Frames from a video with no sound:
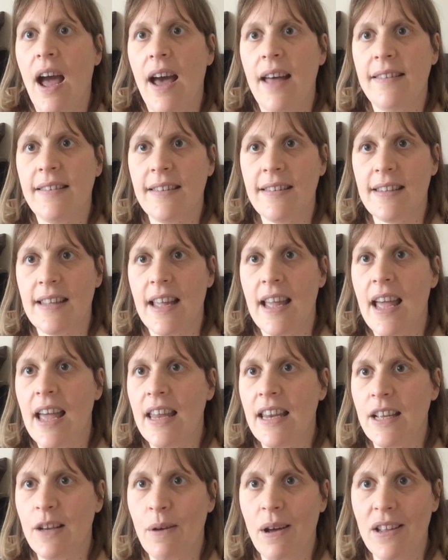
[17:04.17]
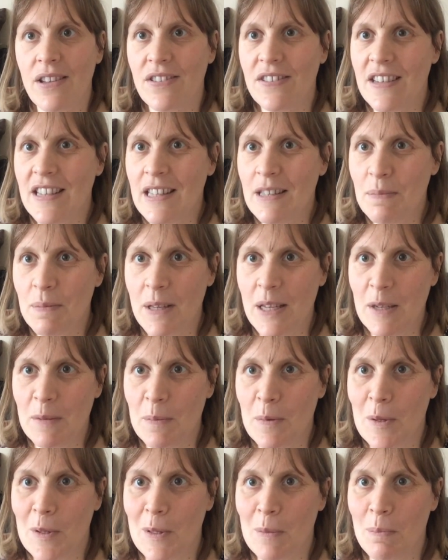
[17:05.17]
As I say, any questions, please
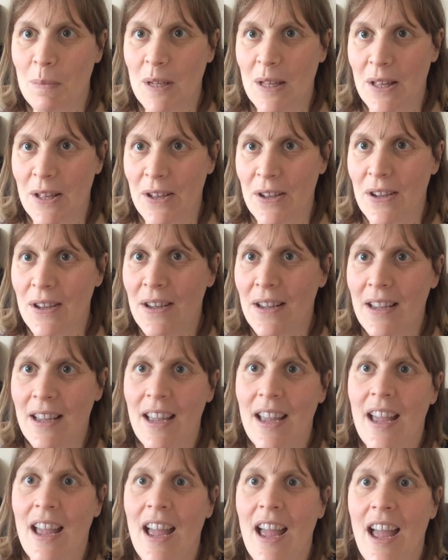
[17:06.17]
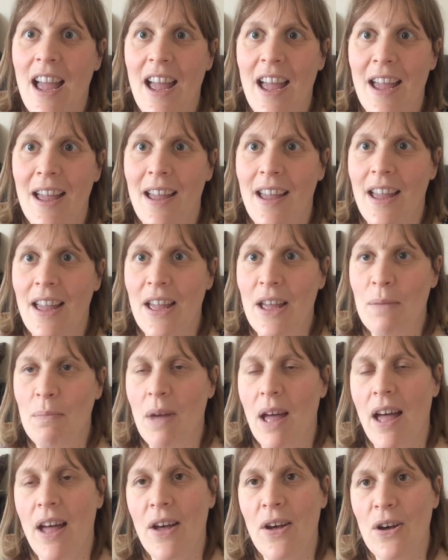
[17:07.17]
put them below.
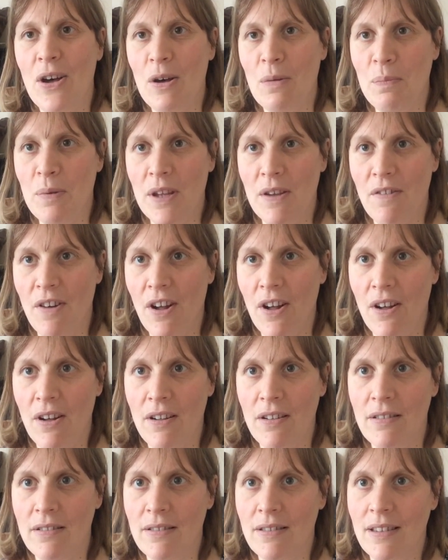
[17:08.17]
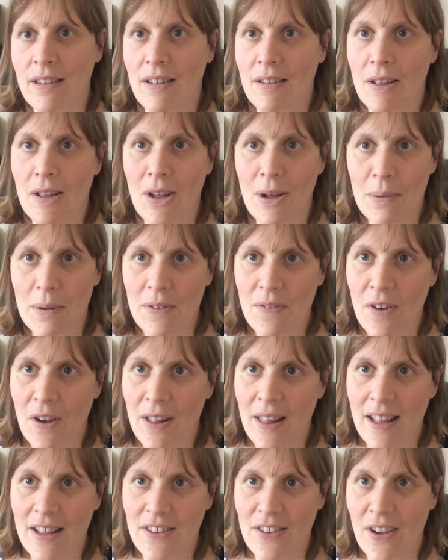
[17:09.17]
I hope you've all
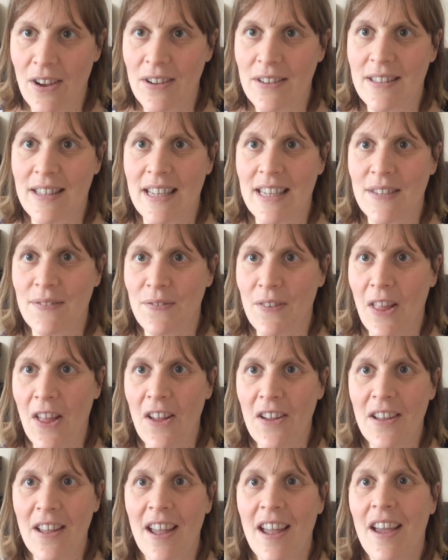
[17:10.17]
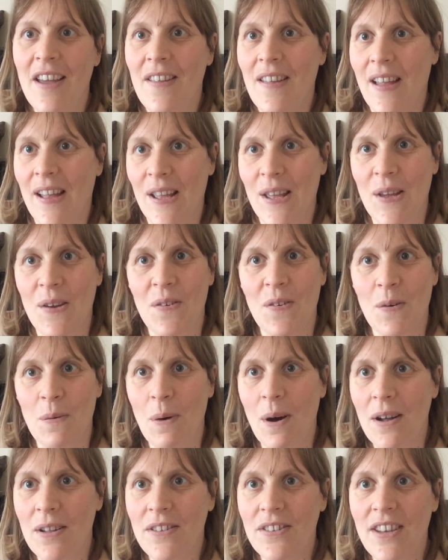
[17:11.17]
enjoyed this vlog. Thank you for
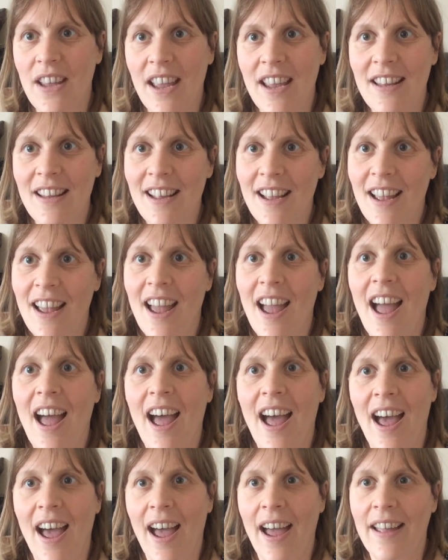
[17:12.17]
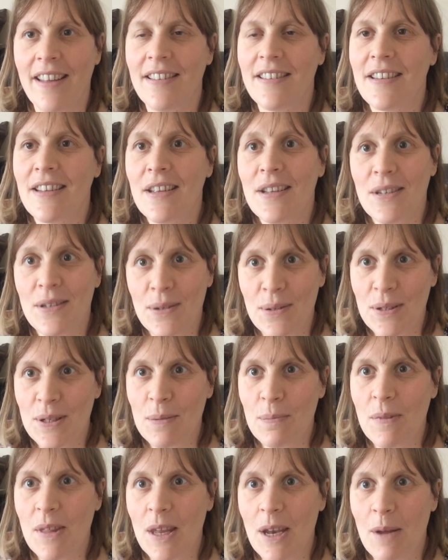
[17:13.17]
watching, and do
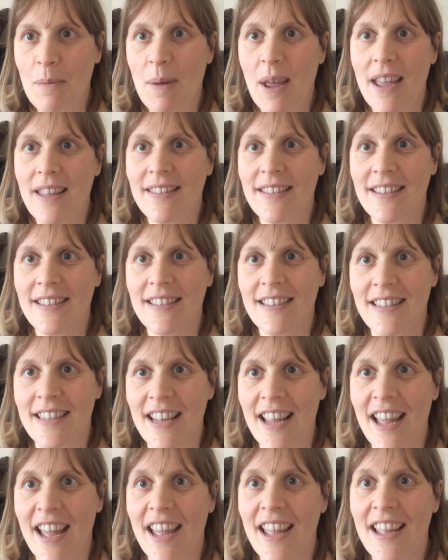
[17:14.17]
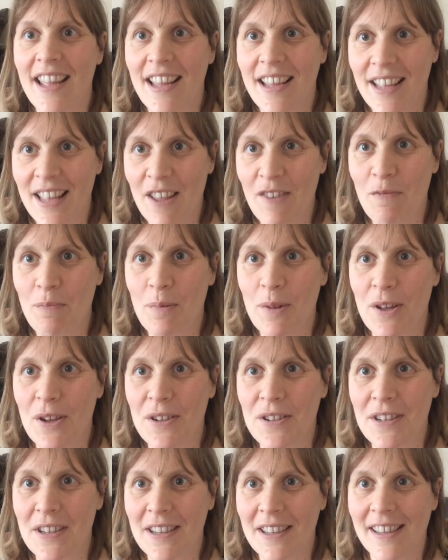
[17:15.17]
something amazing today. Give
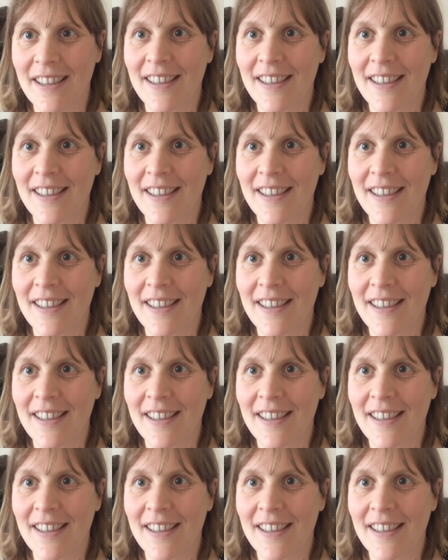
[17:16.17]
blood.